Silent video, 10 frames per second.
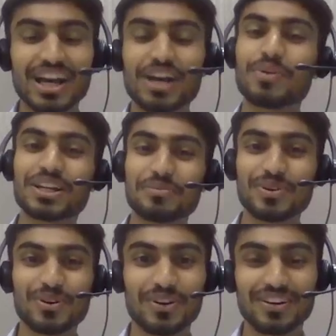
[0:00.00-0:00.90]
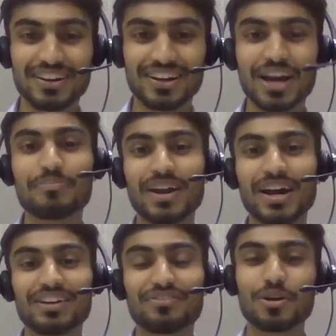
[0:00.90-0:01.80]
I welcome you all. I'm
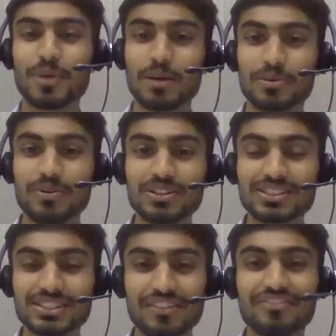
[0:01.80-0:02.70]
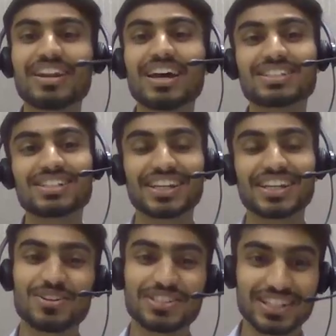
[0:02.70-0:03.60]
Prad from Hyperbots, a financial
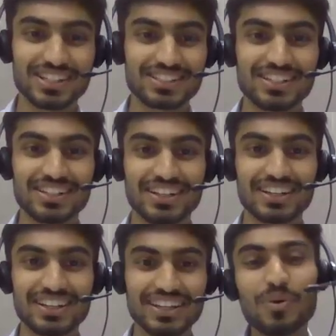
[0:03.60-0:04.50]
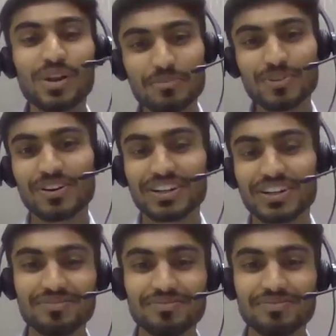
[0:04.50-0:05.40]
technology consultant. Welcome,
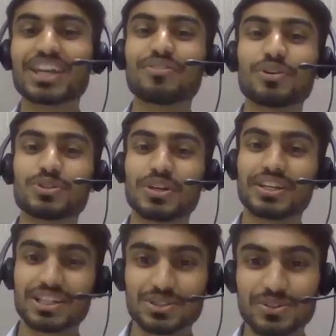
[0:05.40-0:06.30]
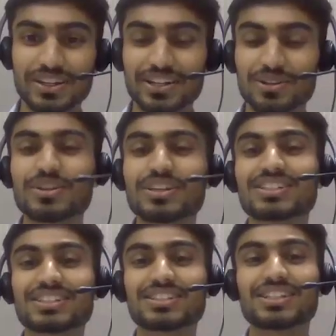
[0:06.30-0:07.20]
Claudia. Thank you for joining us today to
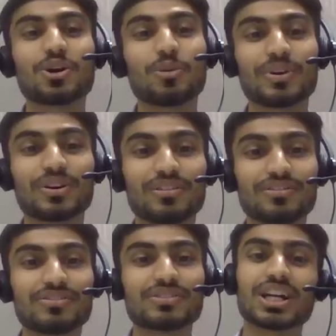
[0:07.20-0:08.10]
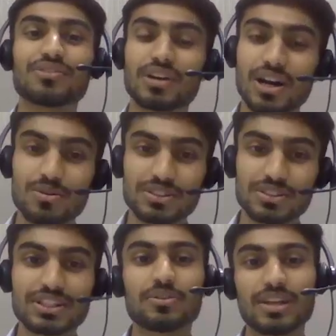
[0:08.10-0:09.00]
discuss the topic of chart of accounts
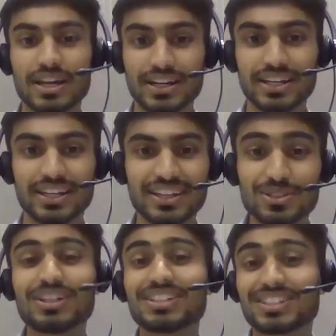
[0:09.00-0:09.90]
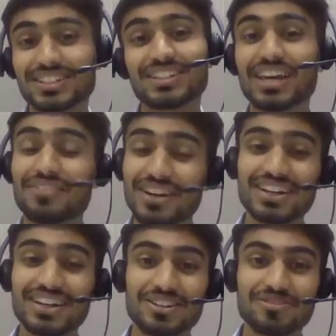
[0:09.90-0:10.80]
granularity. So let's dive
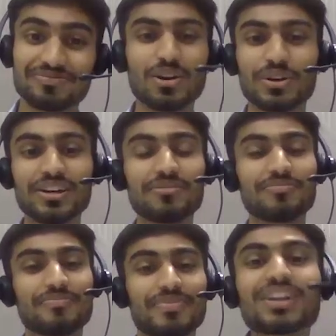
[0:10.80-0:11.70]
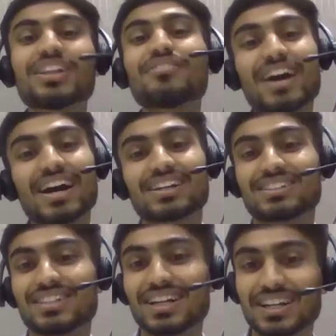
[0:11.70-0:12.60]
right in. Claudia, what are the factors
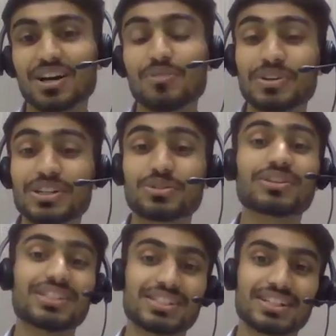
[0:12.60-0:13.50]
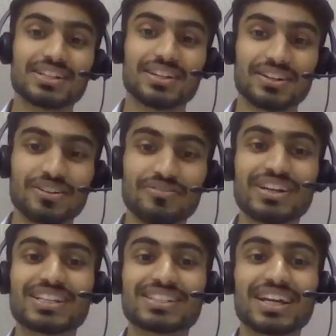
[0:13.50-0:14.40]
that a company should consider
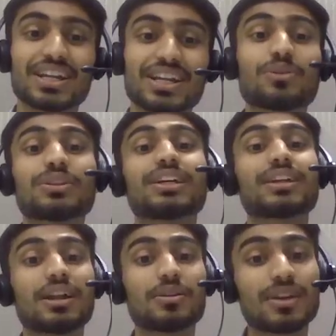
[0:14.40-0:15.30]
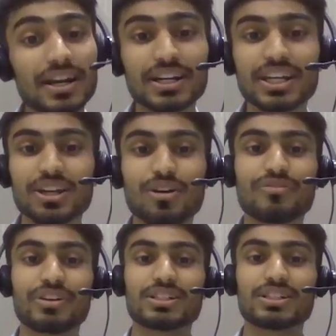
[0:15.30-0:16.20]
when deciding on the granularity of
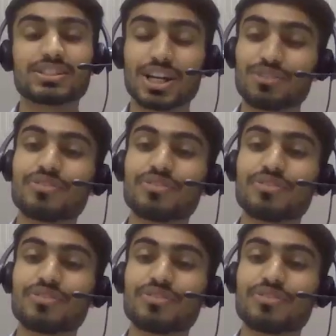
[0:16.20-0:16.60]
its chart